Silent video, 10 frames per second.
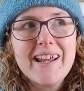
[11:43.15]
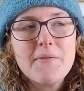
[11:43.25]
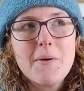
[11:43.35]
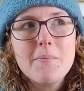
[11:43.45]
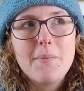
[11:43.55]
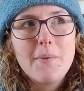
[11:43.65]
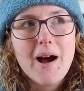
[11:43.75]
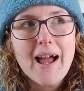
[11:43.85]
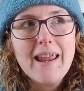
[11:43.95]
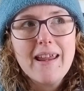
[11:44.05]
if I'm
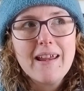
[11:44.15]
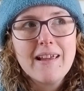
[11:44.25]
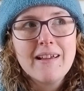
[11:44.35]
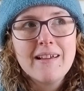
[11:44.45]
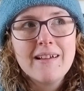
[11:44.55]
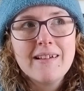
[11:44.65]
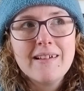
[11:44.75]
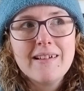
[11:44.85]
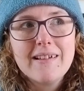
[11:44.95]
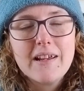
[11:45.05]

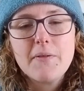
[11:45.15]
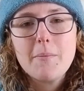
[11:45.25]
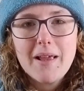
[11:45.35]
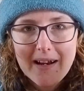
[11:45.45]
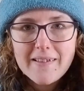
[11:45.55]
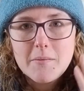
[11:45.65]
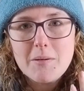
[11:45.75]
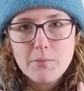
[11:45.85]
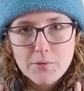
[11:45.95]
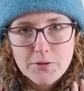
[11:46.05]
getting
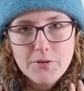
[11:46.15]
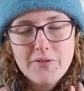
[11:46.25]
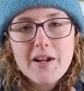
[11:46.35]
something blue